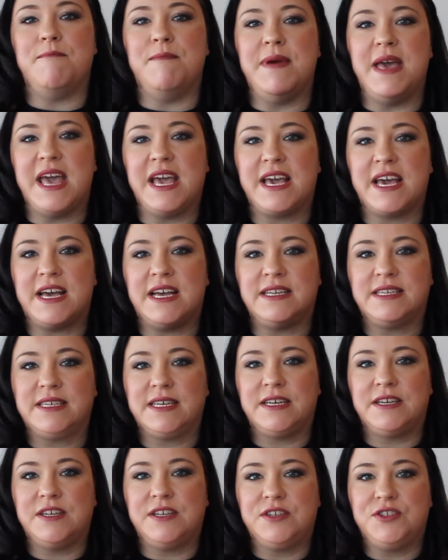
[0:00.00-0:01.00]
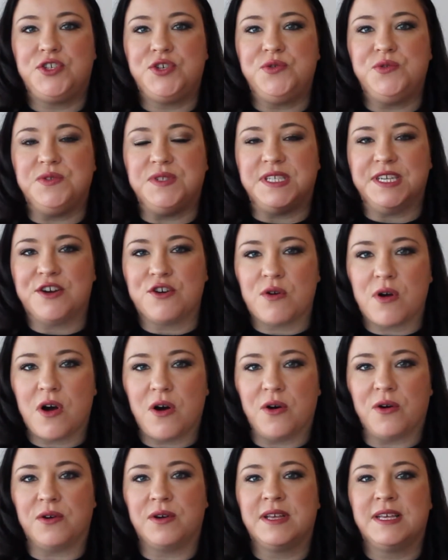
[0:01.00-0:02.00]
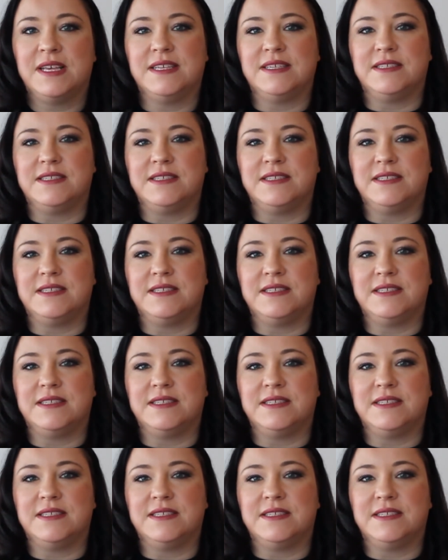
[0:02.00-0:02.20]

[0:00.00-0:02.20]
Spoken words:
Make it to 0.